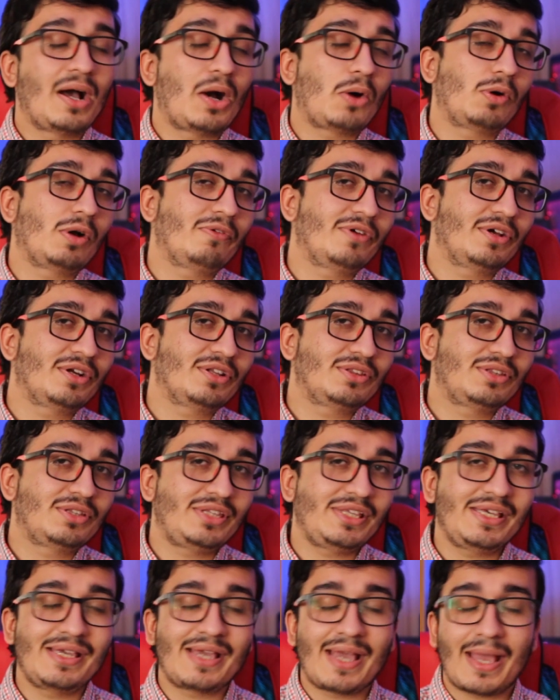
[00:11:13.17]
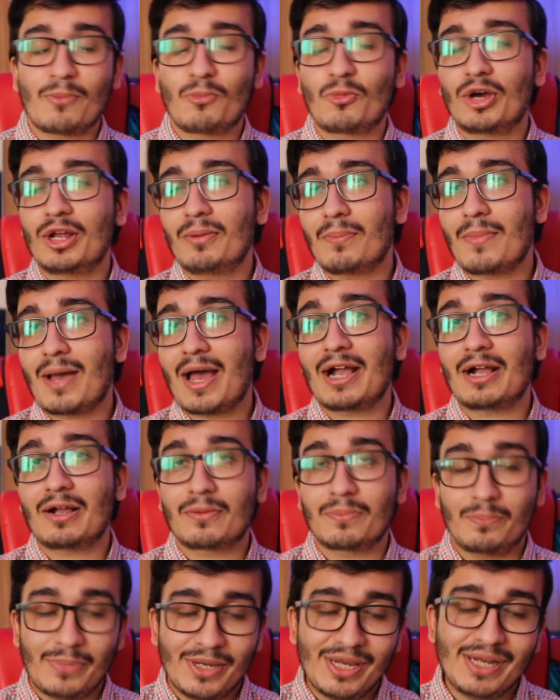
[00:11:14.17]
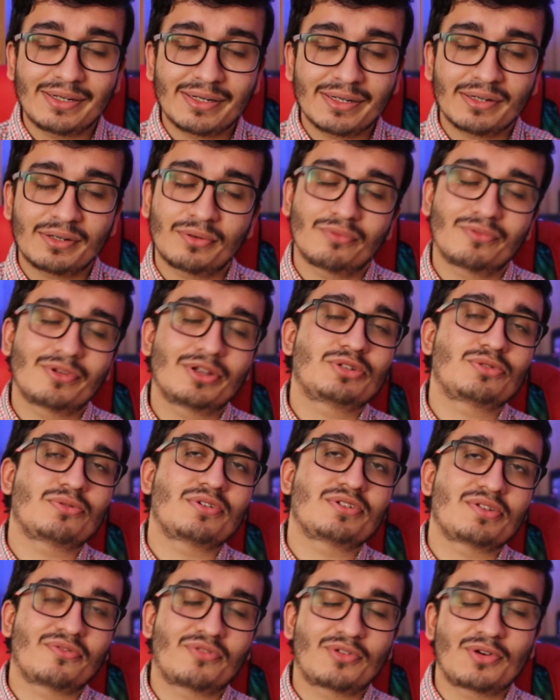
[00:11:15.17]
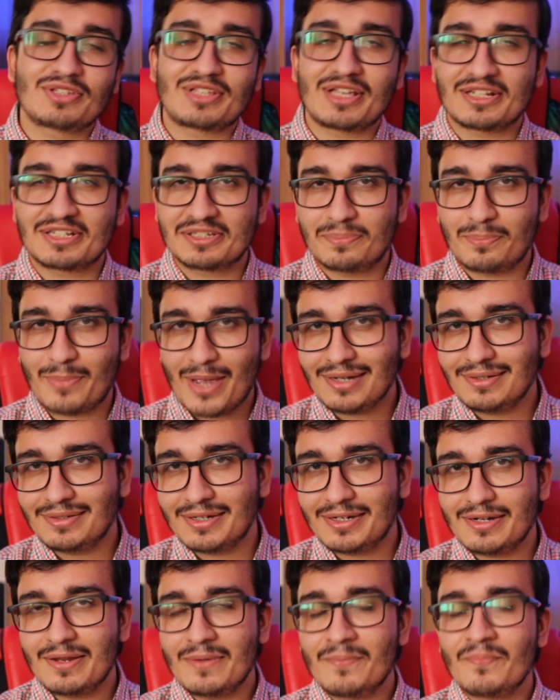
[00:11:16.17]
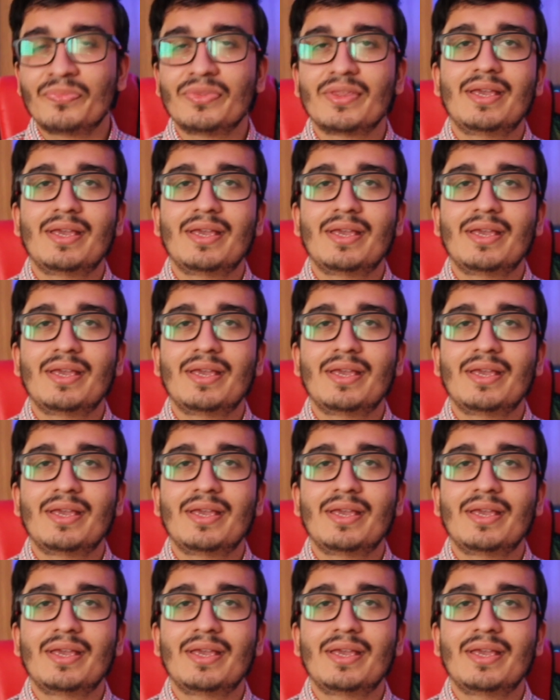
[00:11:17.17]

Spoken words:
However, the M1 Mac beat it, which was of course expected.